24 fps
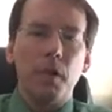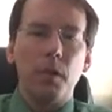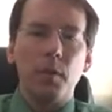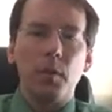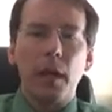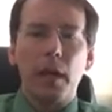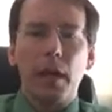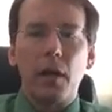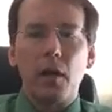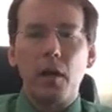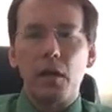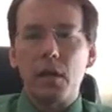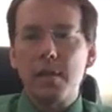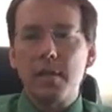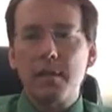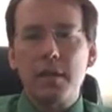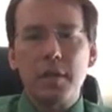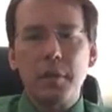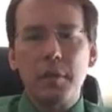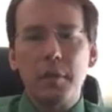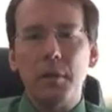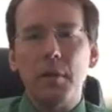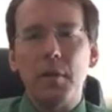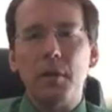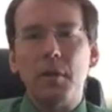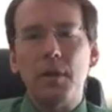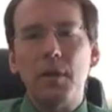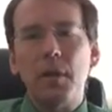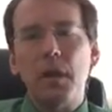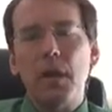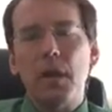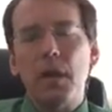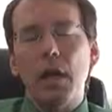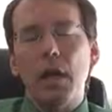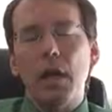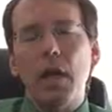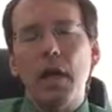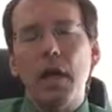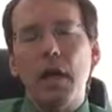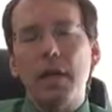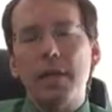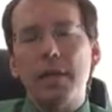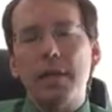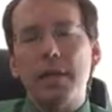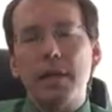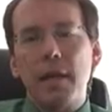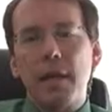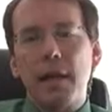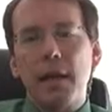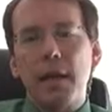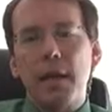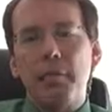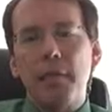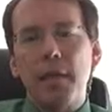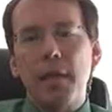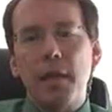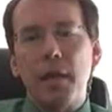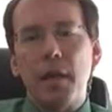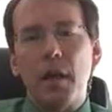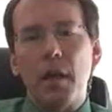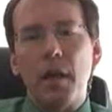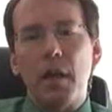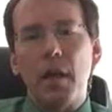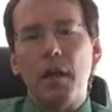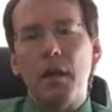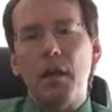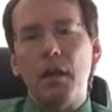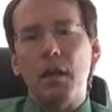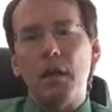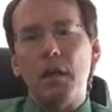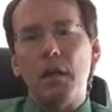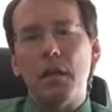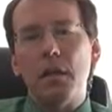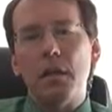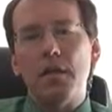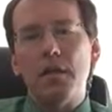What I call SIBL or SIBL,